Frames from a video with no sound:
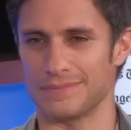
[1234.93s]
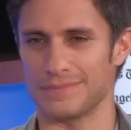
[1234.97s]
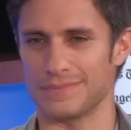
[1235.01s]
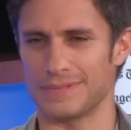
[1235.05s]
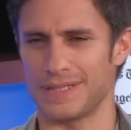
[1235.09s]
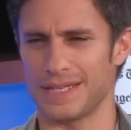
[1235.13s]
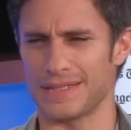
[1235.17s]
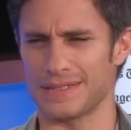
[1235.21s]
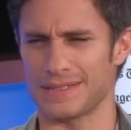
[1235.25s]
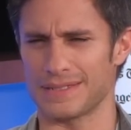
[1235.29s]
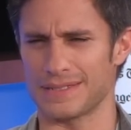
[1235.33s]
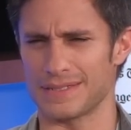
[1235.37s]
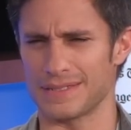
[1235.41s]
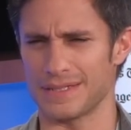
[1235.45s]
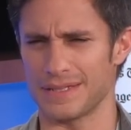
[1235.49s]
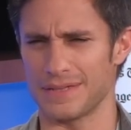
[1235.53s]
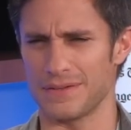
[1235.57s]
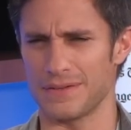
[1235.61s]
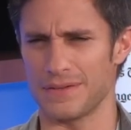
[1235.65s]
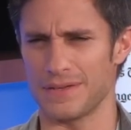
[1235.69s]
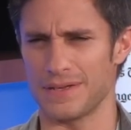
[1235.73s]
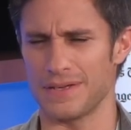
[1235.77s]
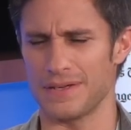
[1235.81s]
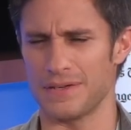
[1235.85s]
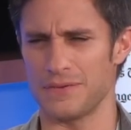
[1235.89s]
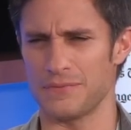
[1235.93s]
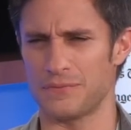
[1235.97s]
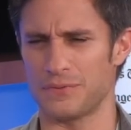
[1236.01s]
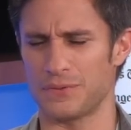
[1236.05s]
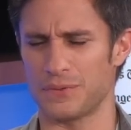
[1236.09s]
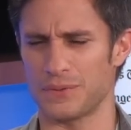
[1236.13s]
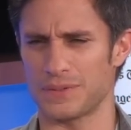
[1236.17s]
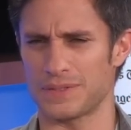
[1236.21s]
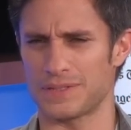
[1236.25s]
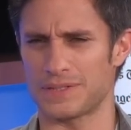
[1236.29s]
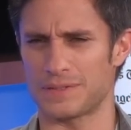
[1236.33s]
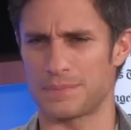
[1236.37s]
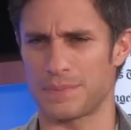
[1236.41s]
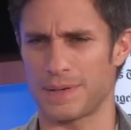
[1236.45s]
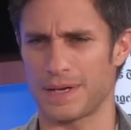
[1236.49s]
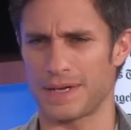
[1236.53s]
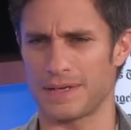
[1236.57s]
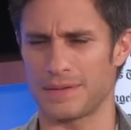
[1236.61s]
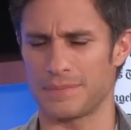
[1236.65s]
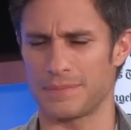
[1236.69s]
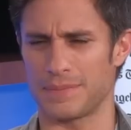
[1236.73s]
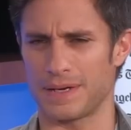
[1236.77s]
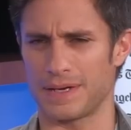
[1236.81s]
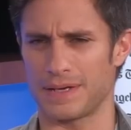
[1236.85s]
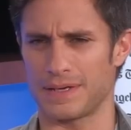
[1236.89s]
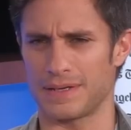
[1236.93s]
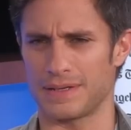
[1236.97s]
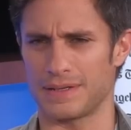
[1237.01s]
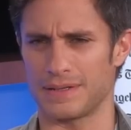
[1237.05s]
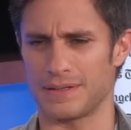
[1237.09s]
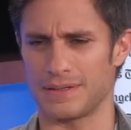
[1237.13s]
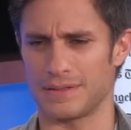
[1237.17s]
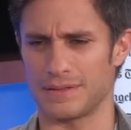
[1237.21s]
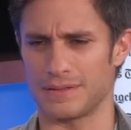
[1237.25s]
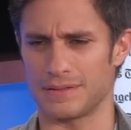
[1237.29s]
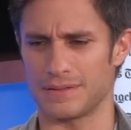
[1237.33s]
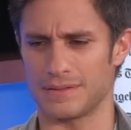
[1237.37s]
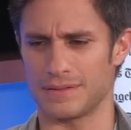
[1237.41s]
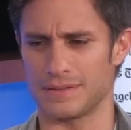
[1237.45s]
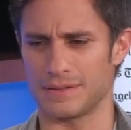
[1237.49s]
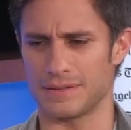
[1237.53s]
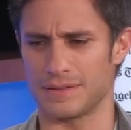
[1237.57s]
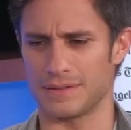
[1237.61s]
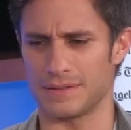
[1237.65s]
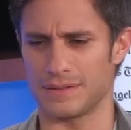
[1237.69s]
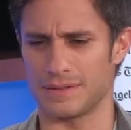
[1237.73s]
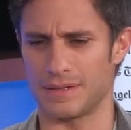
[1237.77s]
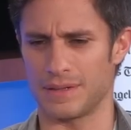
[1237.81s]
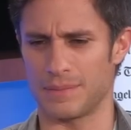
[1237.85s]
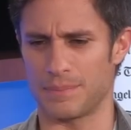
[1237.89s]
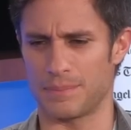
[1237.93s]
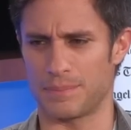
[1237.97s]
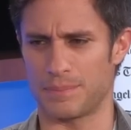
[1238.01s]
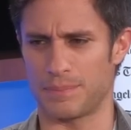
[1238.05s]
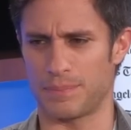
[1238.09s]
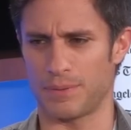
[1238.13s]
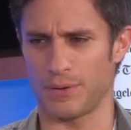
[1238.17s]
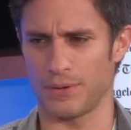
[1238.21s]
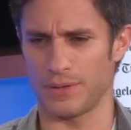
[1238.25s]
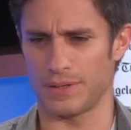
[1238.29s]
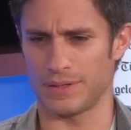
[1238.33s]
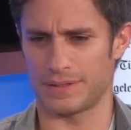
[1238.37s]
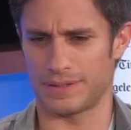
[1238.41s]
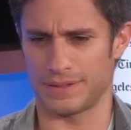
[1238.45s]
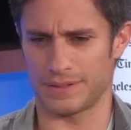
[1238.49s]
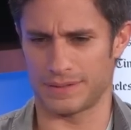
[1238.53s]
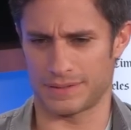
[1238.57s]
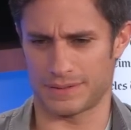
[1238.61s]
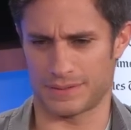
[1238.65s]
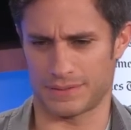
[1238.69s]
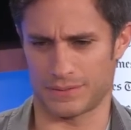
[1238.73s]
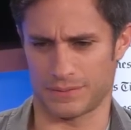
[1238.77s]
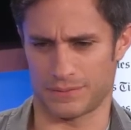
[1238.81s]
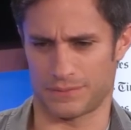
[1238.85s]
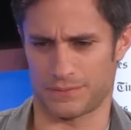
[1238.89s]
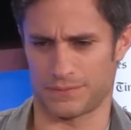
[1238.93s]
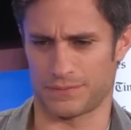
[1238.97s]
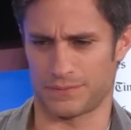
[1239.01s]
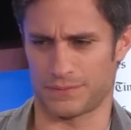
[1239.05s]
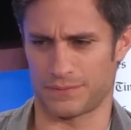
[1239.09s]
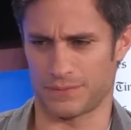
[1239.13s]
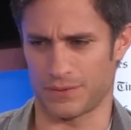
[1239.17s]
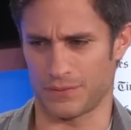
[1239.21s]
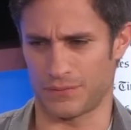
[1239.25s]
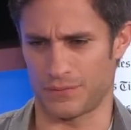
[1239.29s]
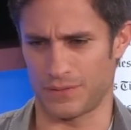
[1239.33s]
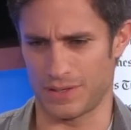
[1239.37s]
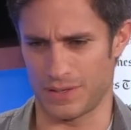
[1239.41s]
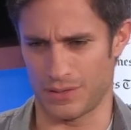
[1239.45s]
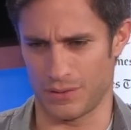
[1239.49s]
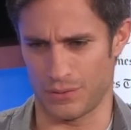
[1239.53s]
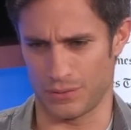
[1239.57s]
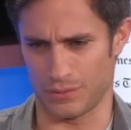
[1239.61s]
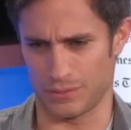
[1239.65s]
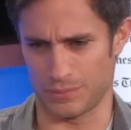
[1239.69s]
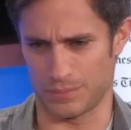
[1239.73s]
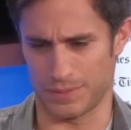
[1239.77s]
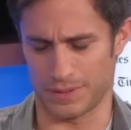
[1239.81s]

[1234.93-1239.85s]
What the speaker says: influenced by the politics of it all.